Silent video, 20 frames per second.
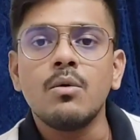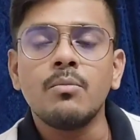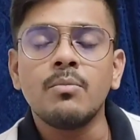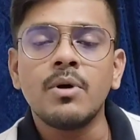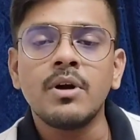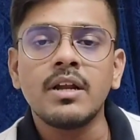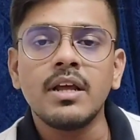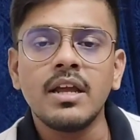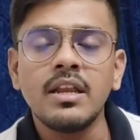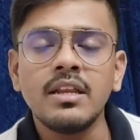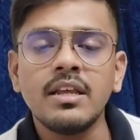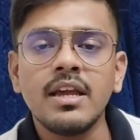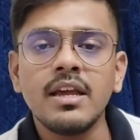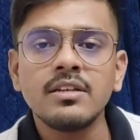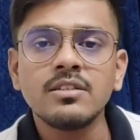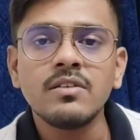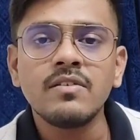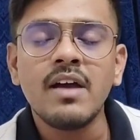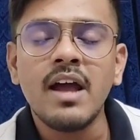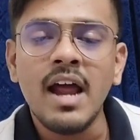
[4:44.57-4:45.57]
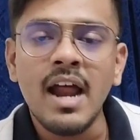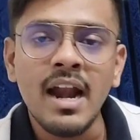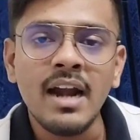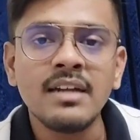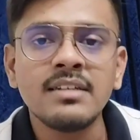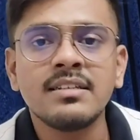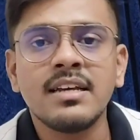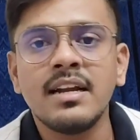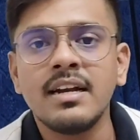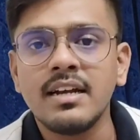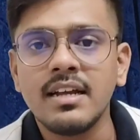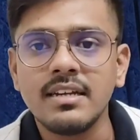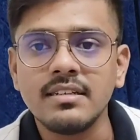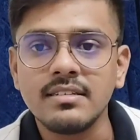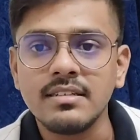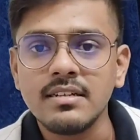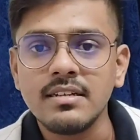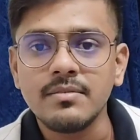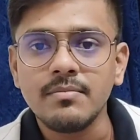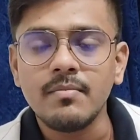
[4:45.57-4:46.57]
But in case of hand
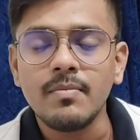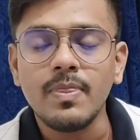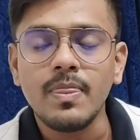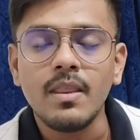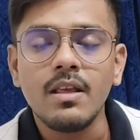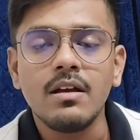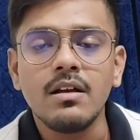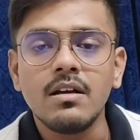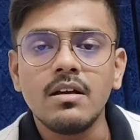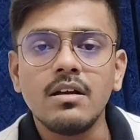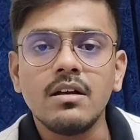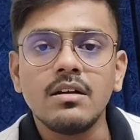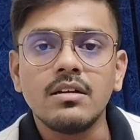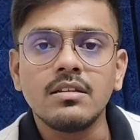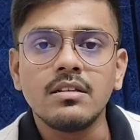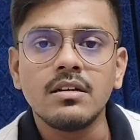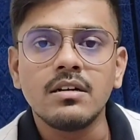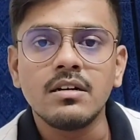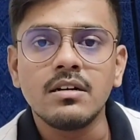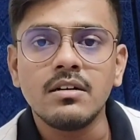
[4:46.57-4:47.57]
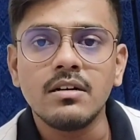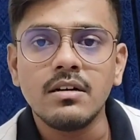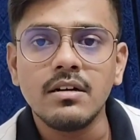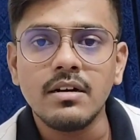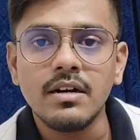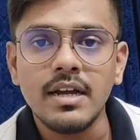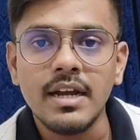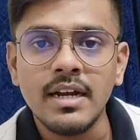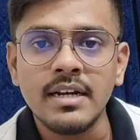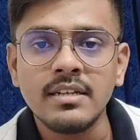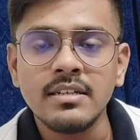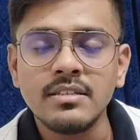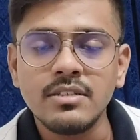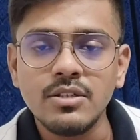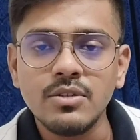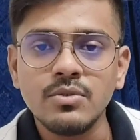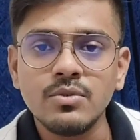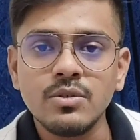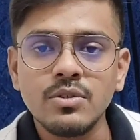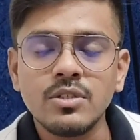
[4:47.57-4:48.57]
sanitizer, it is
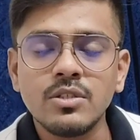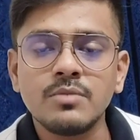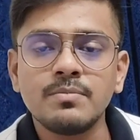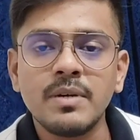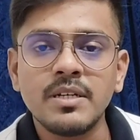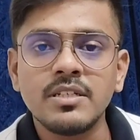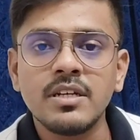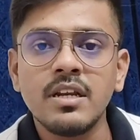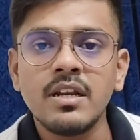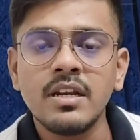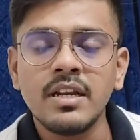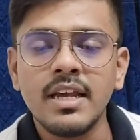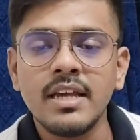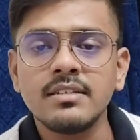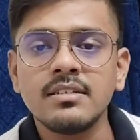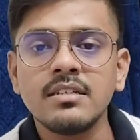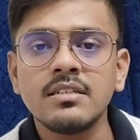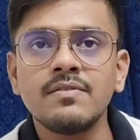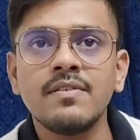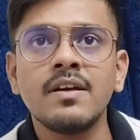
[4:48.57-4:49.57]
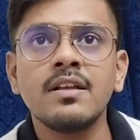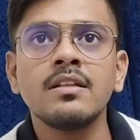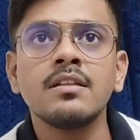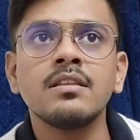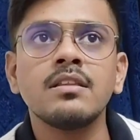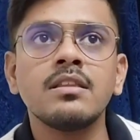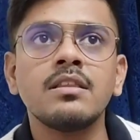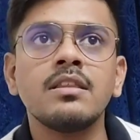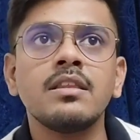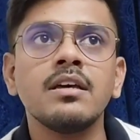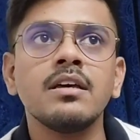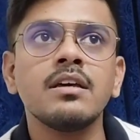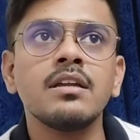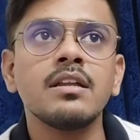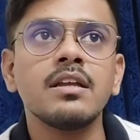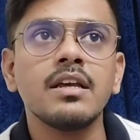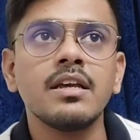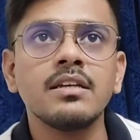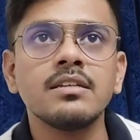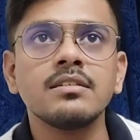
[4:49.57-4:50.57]
used especially in cases when
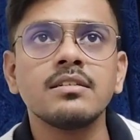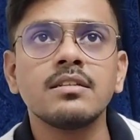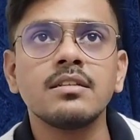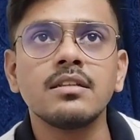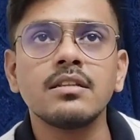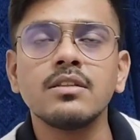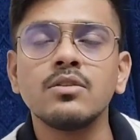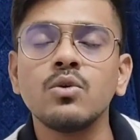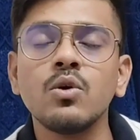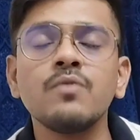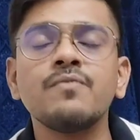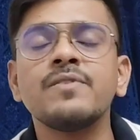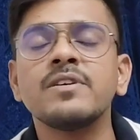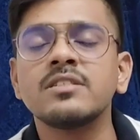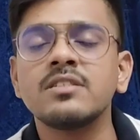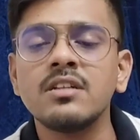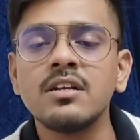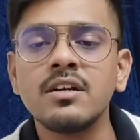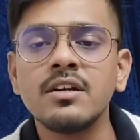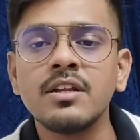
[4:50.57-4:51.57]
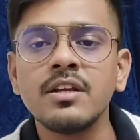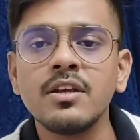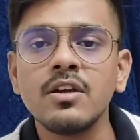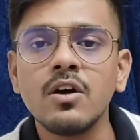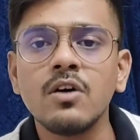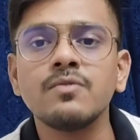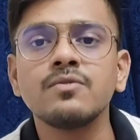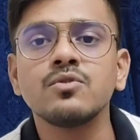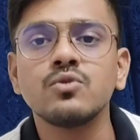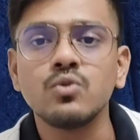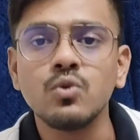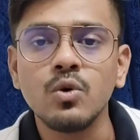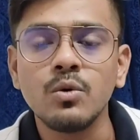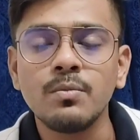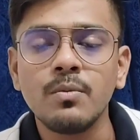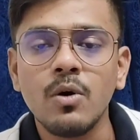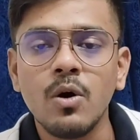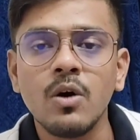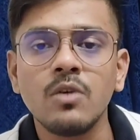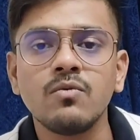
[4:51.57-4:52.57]
there is no facility of
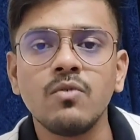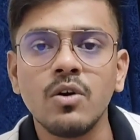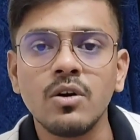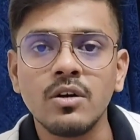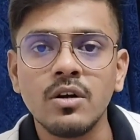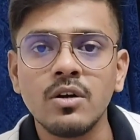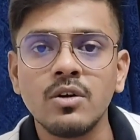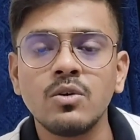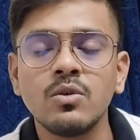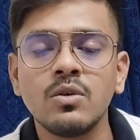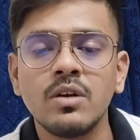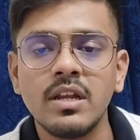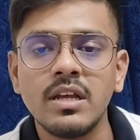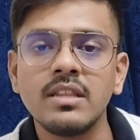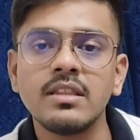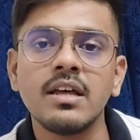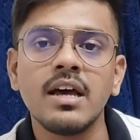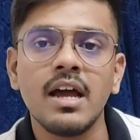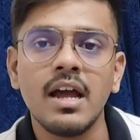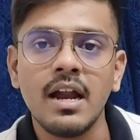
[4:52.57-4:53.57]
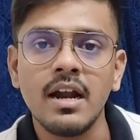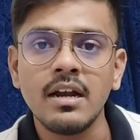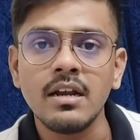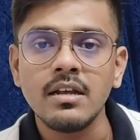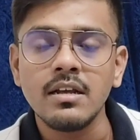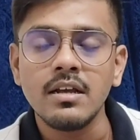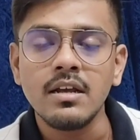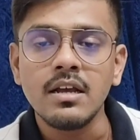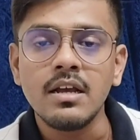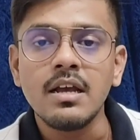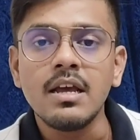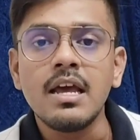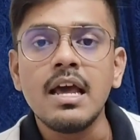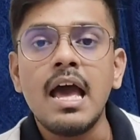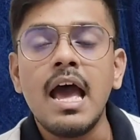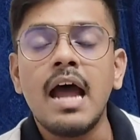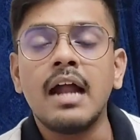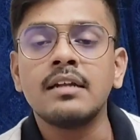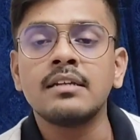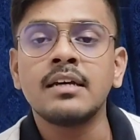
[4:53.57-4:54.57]
soap or water to clean the hand,
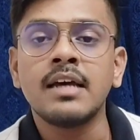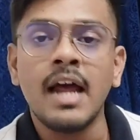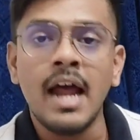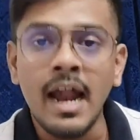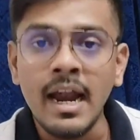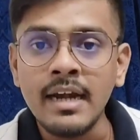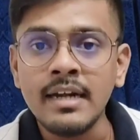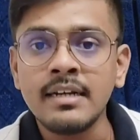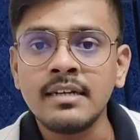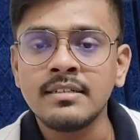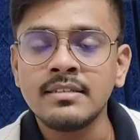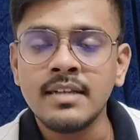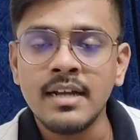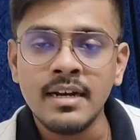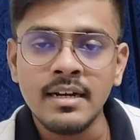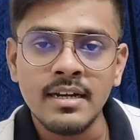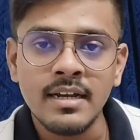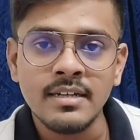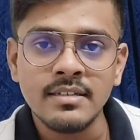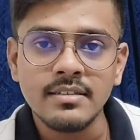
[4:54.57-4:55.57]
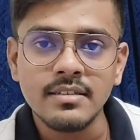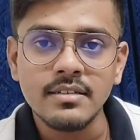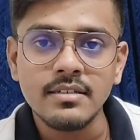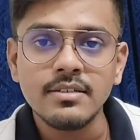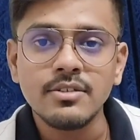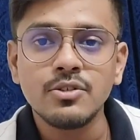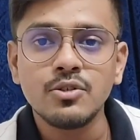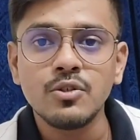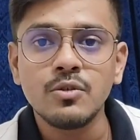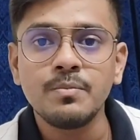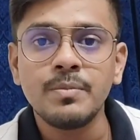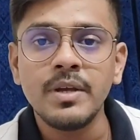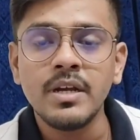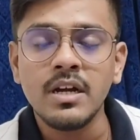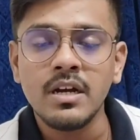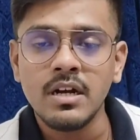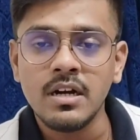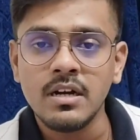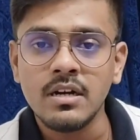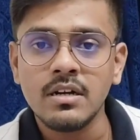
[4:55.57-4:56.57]
and the hand sanitizer should
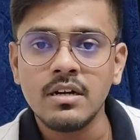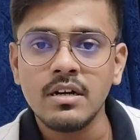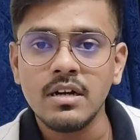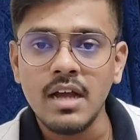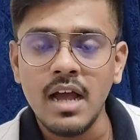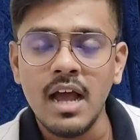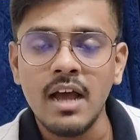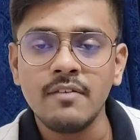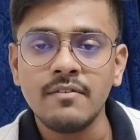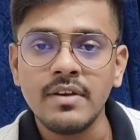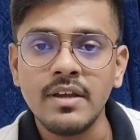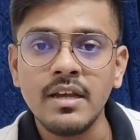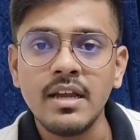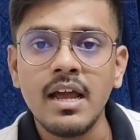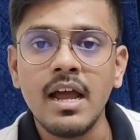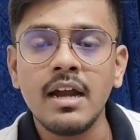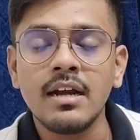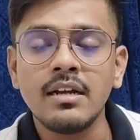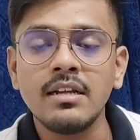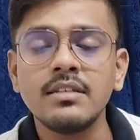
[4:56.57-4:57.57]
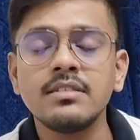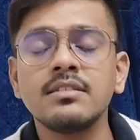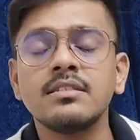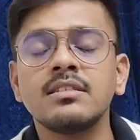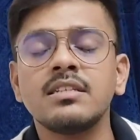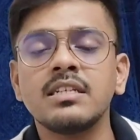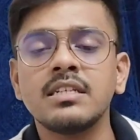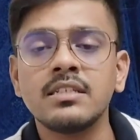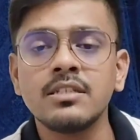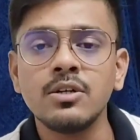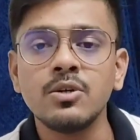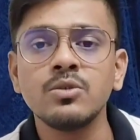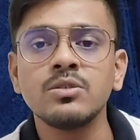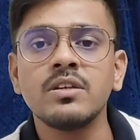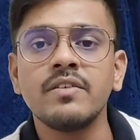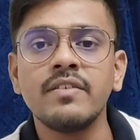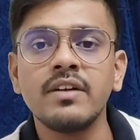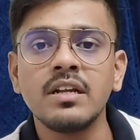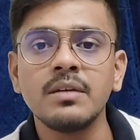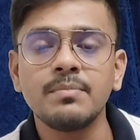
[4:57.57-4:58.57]
be having at least 60 to
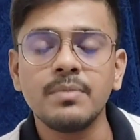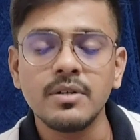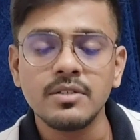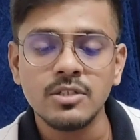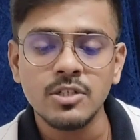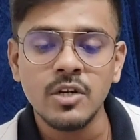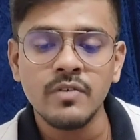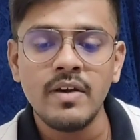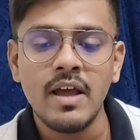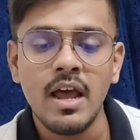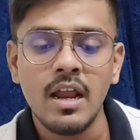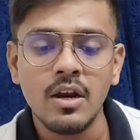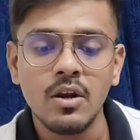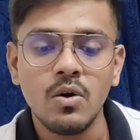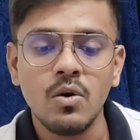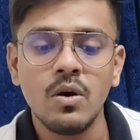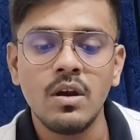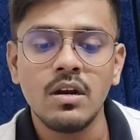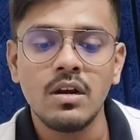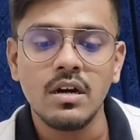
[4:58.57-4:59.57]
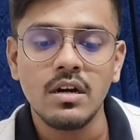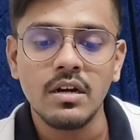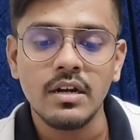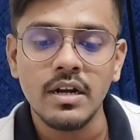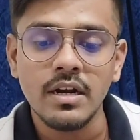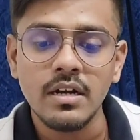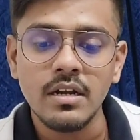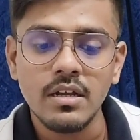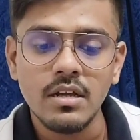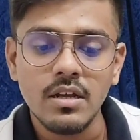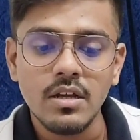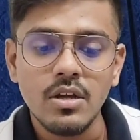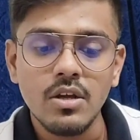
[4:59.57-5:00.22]
70% of alcohol content